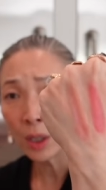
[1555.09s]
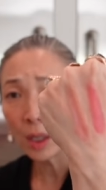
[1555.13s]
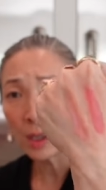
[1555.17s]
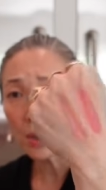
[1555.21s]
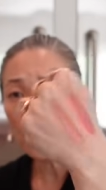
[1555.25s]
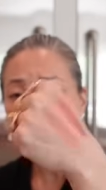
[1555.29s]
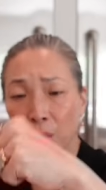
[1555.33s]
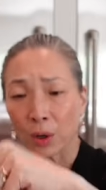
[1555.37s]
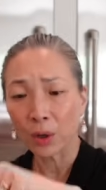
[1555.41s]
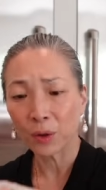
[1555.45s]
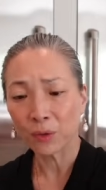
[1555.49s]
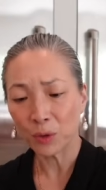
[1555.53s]

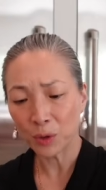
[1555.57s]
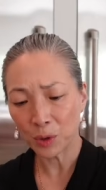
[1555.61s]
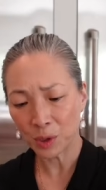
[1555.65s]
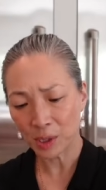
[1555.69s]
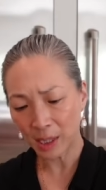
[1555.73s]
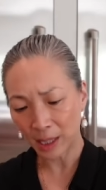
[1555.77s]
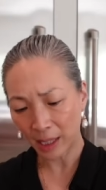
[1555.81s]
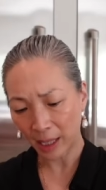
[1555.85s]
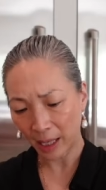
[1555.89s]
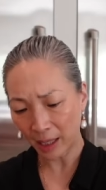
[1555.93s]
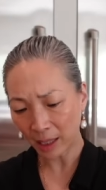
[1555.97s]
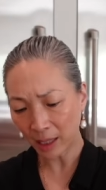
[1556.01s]
Sorry, if you
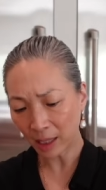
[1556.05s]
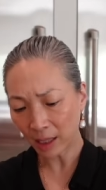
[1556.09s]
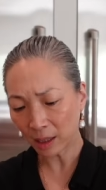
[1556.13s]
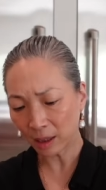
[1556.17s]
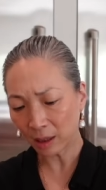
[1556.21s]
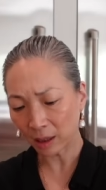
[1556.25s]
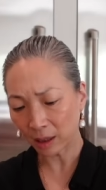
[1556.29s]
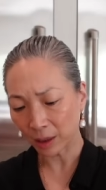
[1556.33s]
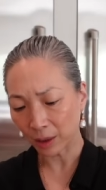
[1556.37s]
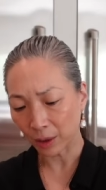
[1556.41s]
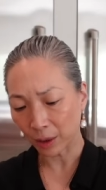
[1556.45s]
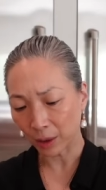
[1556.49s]
see any
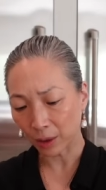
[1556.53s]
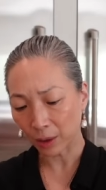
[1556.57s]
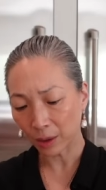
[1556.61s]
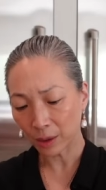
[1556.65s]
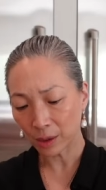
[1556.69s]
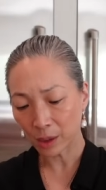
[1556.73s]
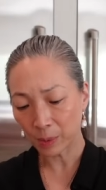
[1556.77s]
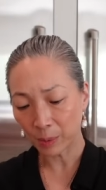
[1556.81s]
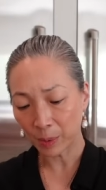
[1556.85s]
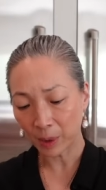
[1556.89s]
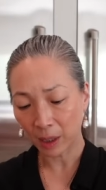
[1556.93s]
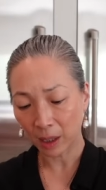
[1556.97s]
glitter,
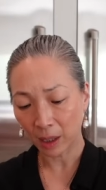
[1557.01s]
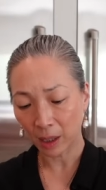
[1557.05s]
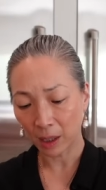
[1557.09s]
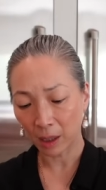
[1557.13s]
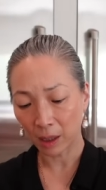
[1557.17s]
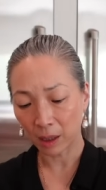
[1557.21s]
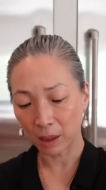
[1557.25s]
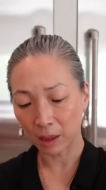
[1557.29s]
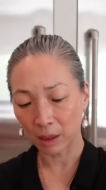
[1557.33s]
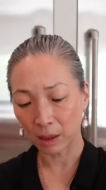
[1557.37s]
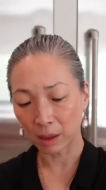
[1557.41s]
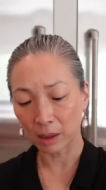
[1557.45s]
it's
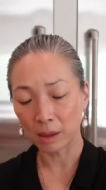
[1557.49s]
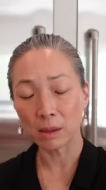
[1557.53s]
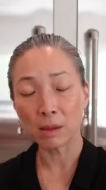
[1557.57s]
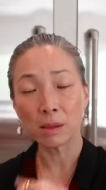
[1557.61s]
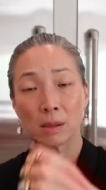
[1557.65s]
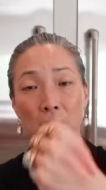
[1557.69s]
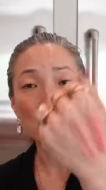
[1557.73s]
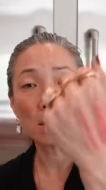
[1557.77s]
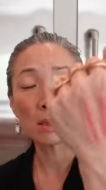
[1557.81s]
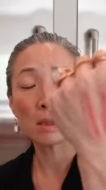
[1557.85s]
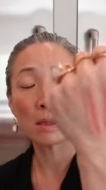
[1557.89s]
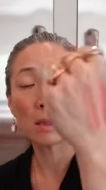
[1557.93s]

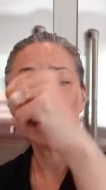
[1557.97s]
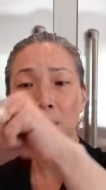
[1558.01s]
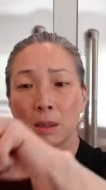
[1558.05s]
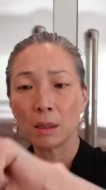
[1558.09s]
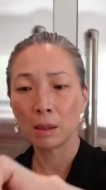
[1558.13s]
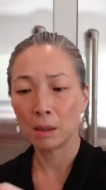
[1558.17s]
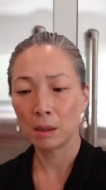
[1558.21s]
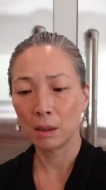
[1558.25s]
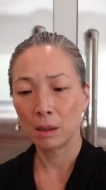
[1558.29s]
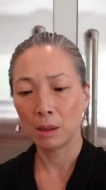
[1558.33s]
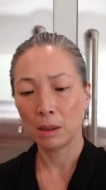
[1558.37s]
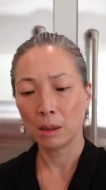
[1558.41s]
because
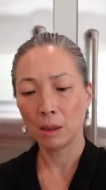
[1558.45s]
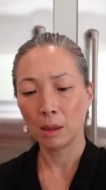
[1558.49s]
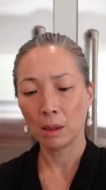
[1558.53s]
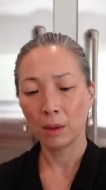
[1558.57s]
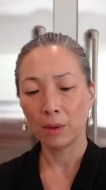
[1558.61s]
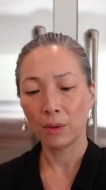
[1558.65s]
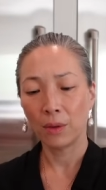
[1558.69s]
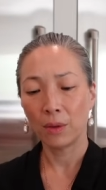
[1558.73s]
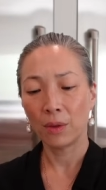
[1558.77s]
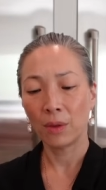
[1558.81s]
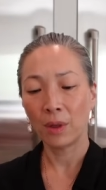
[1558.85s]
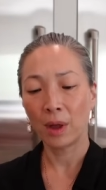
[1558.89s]

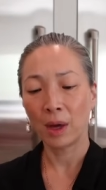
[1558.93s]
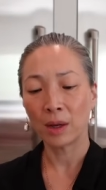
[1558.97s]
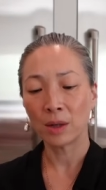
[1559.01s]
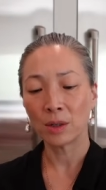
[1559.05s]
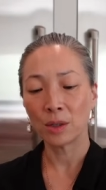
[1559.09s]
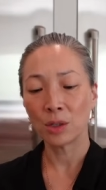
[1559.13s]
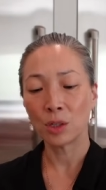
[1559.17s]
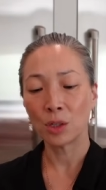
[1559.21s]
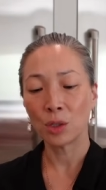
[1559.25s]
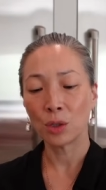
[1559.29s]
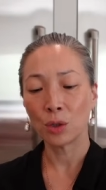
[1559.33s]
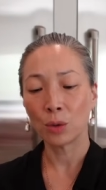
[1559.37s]

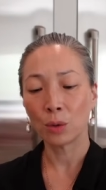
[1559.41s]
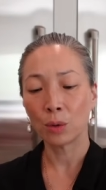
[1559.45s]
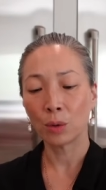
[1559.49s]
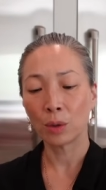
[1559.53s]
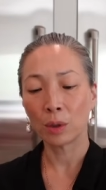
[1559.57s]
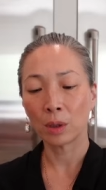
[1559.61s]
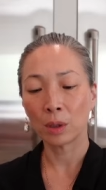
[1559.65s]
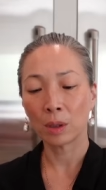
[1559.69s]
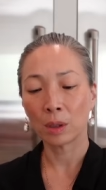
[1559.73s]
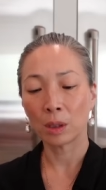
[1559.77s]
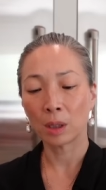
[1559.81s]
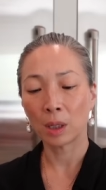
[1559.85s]
that
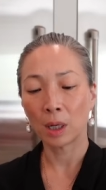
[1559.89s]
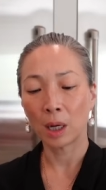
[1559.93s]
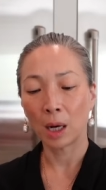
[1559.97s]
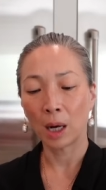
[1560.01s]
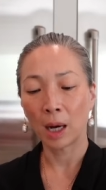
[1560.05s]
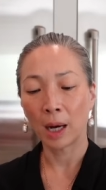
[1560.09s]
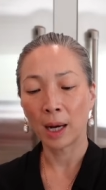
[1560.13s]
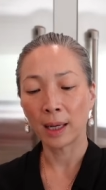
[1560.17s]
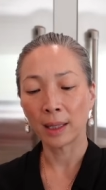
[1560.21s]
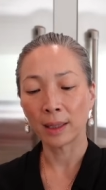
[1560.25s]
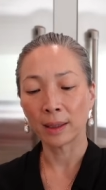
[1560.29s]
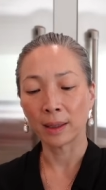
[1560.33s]
Dior
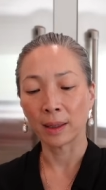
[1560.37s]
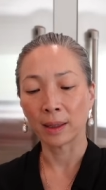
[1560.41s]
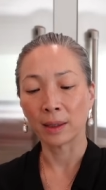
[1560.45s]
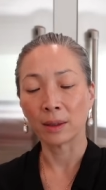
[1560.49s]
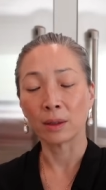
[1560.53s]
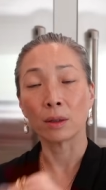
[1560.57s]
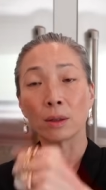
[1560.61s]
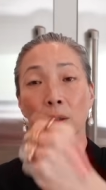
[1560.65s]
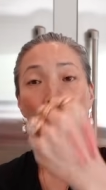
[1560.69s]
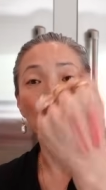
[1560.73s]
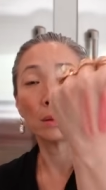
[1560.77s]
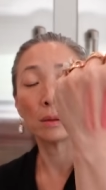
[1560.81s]

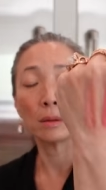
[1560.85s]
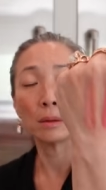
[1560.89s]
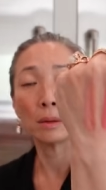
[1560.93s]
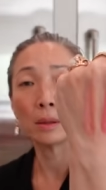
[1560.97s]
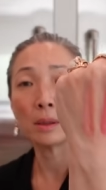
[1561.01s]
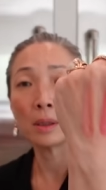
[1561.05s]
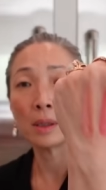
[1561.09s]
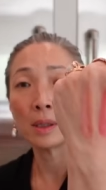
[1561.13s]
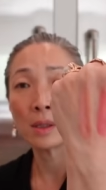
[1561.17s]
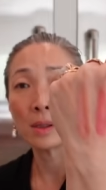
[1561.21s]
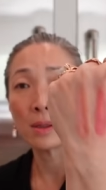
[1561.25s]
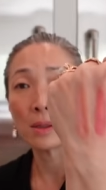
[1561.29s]
eyeliner
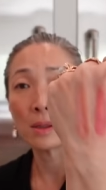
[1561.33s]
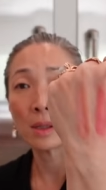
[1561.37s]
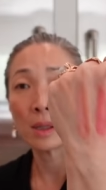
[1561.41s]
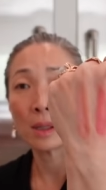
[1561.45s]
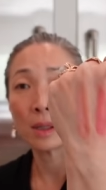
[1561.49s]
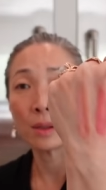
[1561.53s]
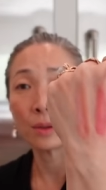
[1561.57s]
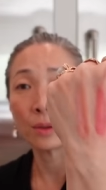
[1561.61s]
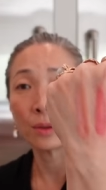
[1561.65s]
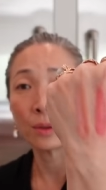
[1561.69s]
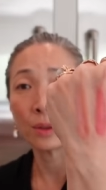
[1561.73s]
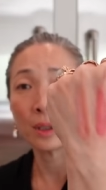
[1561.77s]
is
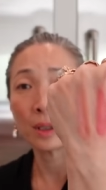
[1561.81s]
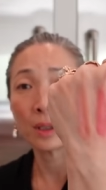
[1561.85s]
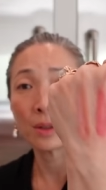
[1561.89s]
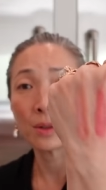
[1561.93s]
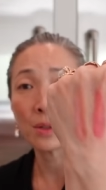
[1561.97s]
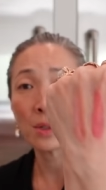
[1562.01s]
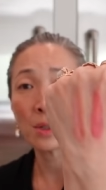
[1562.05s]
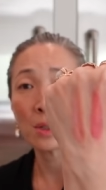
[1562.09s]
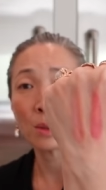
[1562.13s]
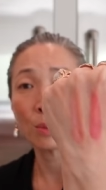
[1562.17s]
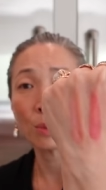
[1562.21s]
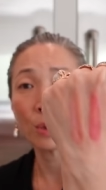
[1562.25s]
under there
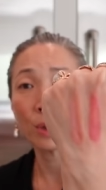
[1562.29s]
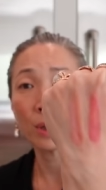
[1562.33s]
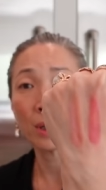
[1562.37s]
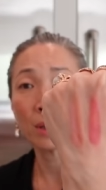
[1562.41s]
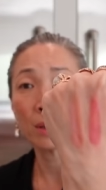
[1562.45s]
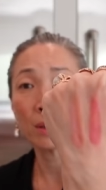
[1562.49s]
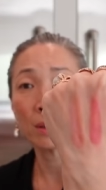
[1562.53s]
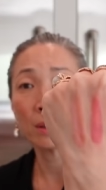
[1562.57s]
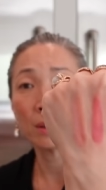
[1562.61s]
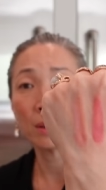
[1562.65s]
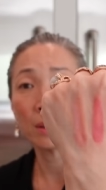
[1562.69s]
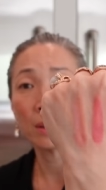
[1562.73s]
somewhere.